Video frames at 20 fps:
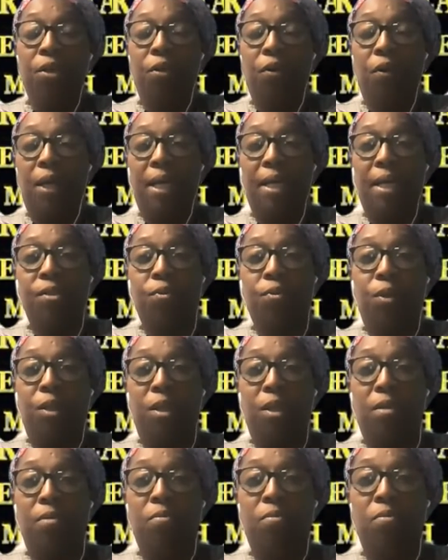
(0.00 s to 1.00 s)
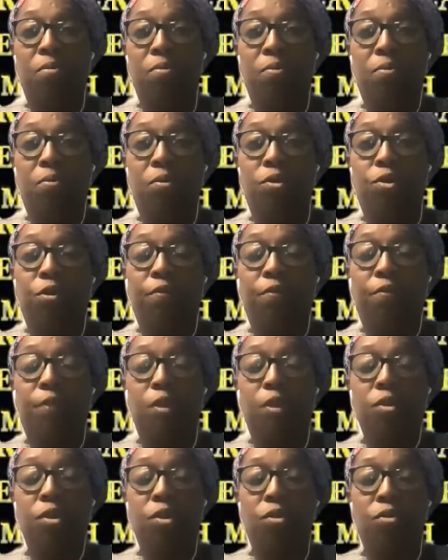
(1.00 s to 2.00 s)
as we
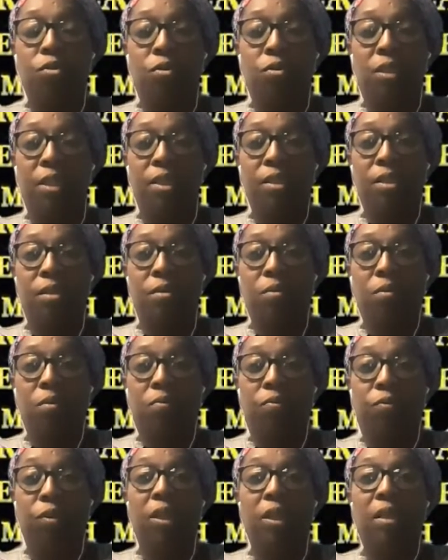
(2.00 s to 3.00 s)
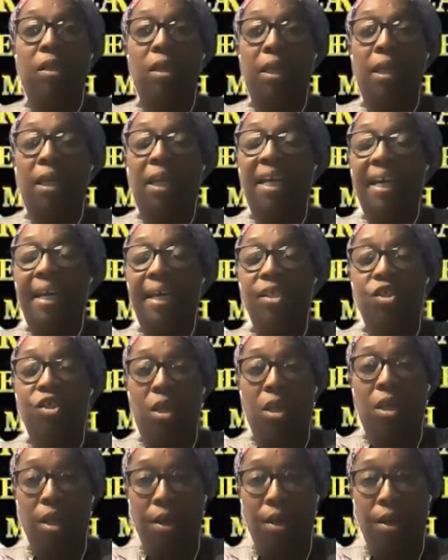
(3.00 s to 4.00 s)
traverse through this really
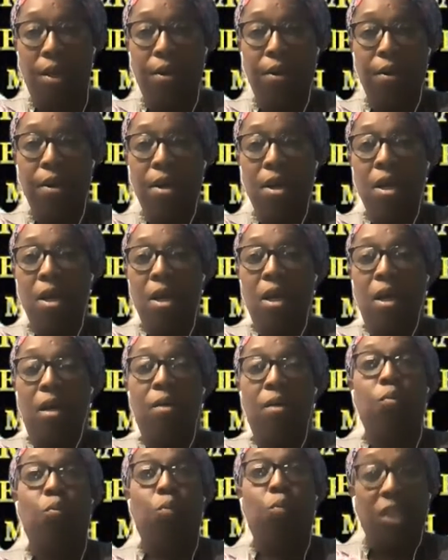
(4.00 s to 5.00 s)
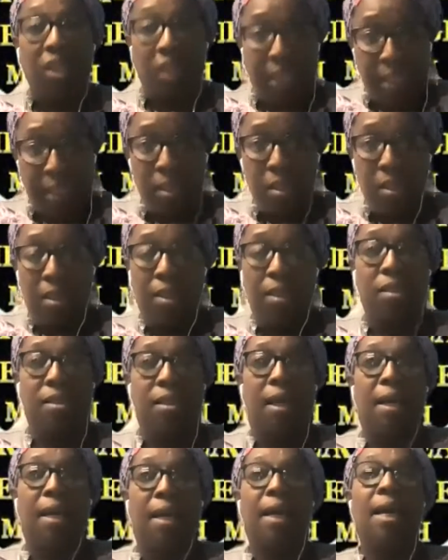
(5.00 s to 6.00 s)
engaging year within
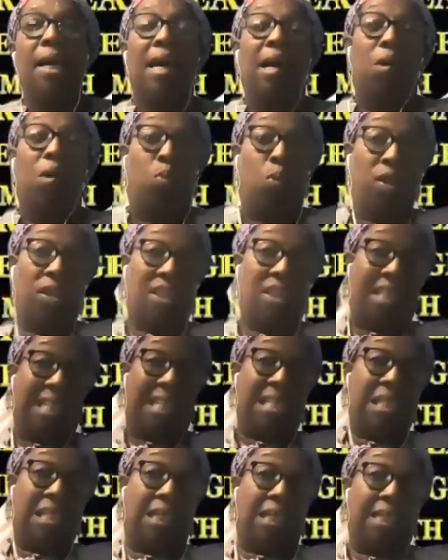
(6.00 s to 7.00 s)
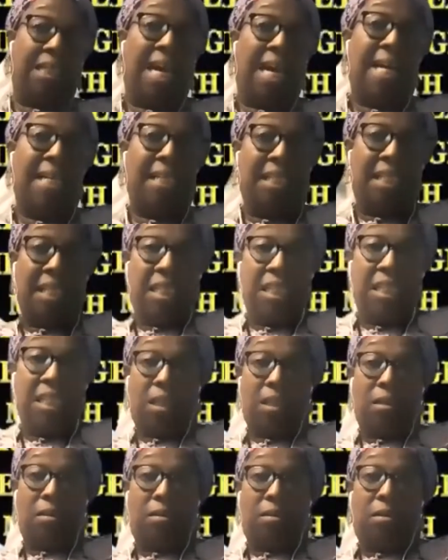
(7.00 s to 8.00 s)
CSA with these alliances
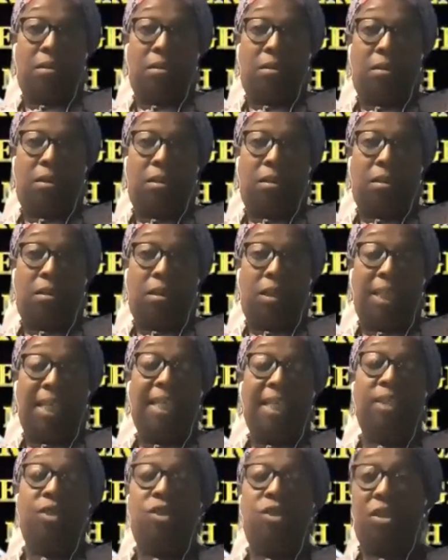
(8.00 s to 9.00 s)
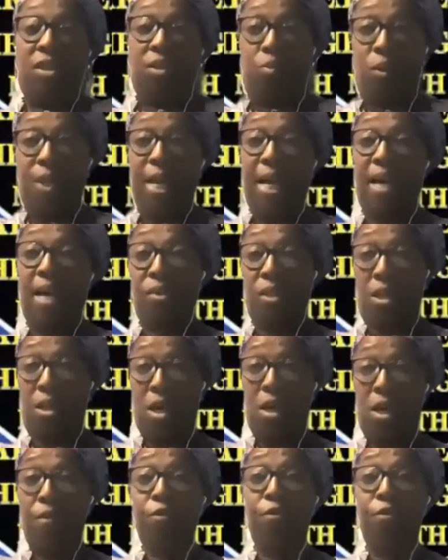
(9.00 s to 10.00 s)
and linkages that we have to other